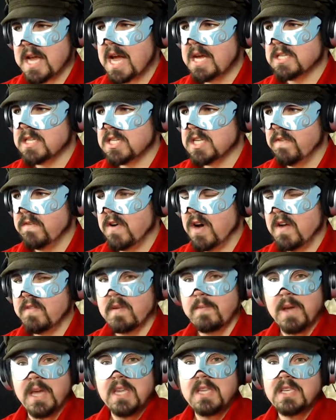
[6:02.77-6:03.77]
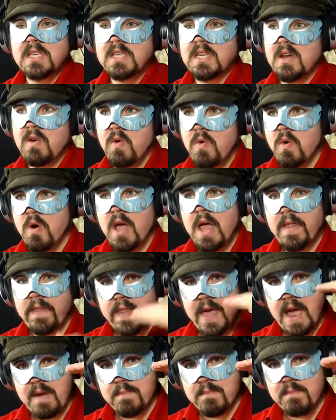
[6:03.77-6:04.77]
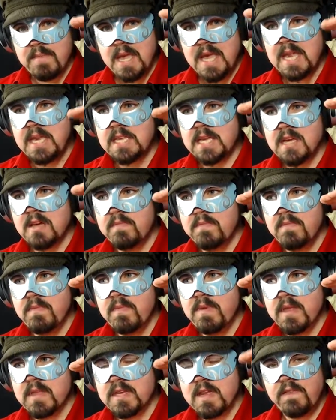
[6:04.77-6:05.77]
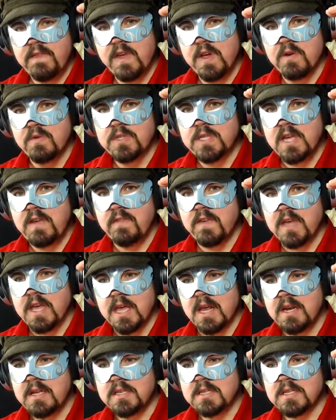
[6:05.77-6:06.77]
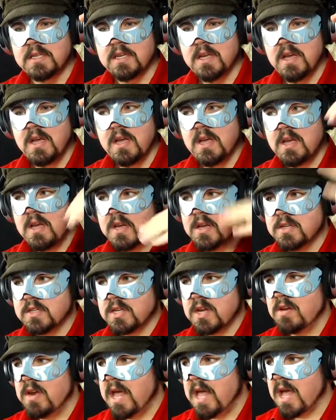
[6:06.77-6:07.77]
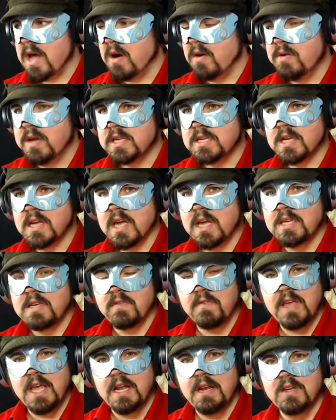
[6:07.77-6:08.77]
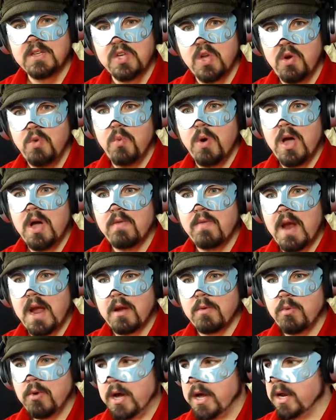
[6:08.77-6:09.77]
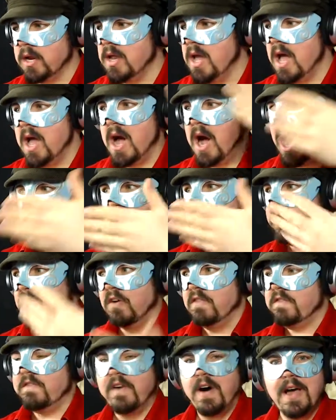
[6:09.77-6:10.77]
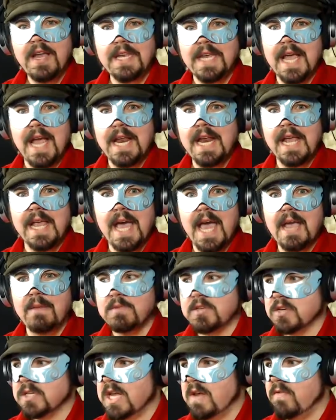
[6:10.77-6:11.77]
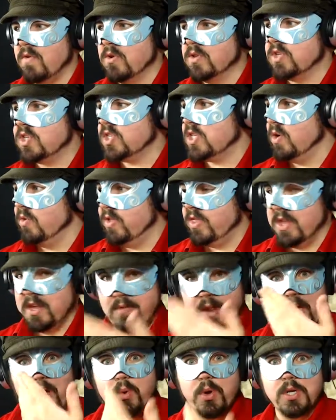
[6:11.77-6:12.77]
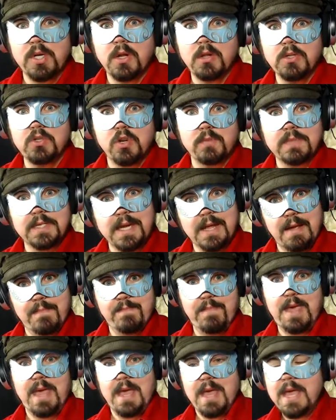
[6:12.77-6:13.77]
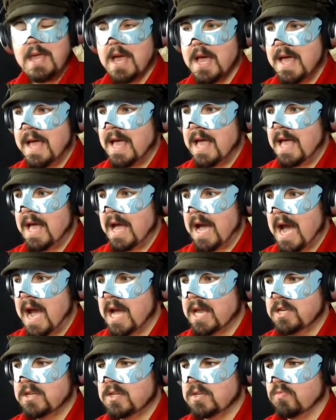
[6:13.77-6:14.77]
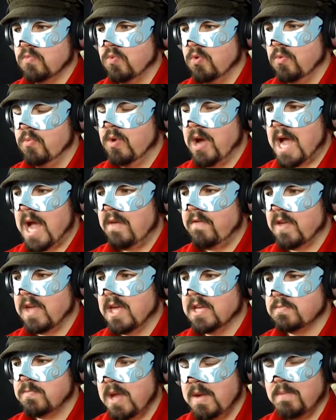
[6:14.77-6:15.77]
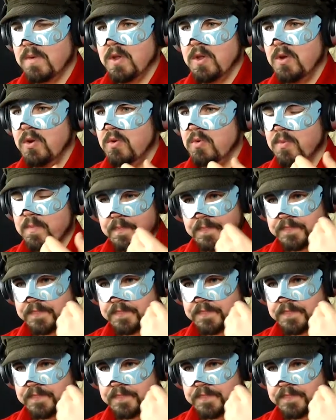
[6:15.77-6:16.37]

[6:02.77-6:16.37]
as a survivor, but it's still that medium difficulty for killers. So now it's a case of killers who were rank 1 are not finding any games because everyone's still in the lower doldrums like me. And what we're having is people who